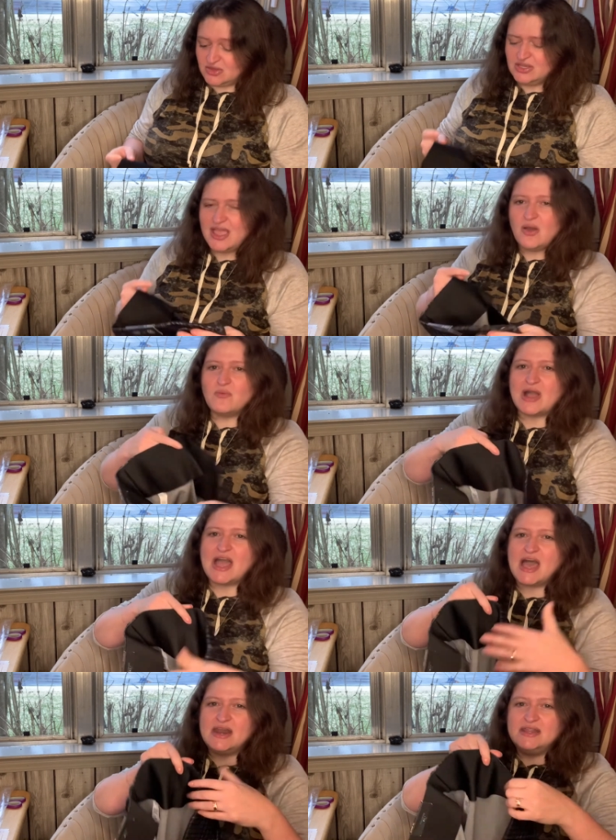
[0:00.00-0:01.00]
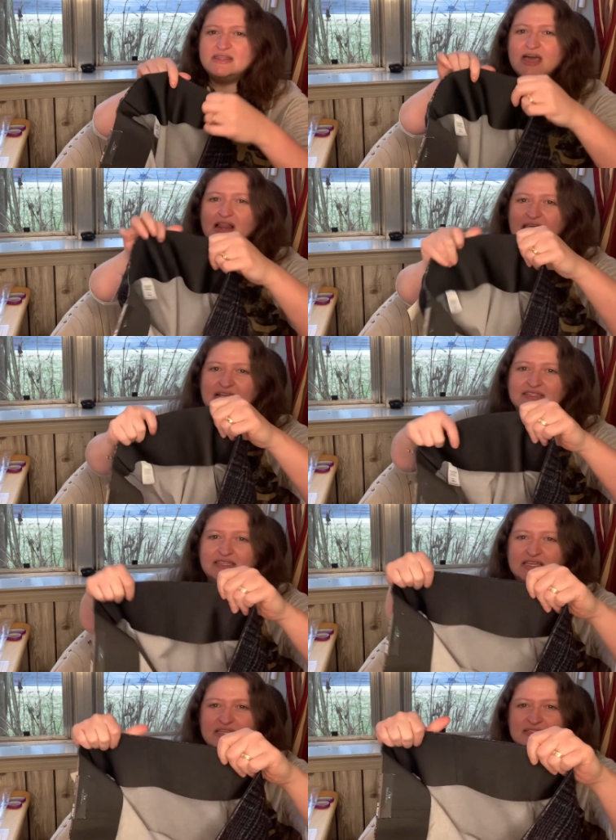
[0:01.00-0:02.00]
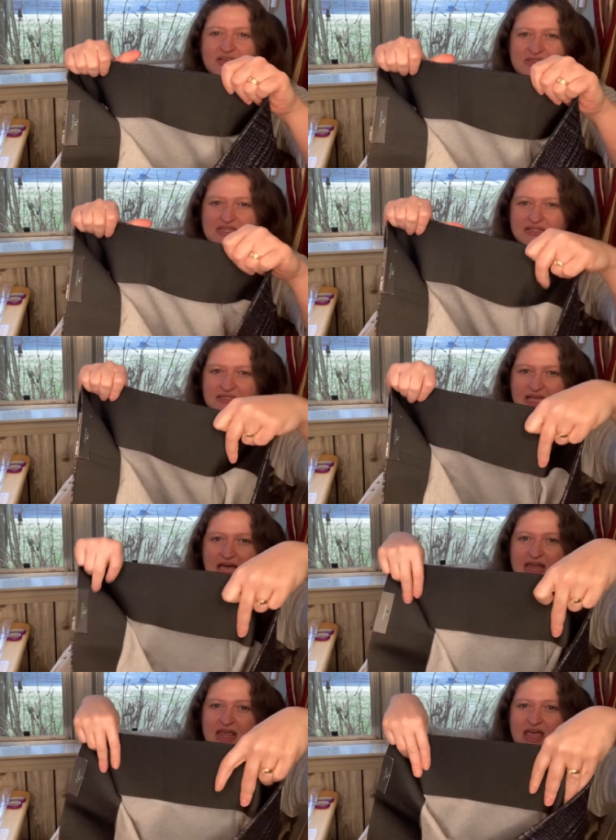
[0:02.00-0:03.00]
Look how wide that elastic is on the inside.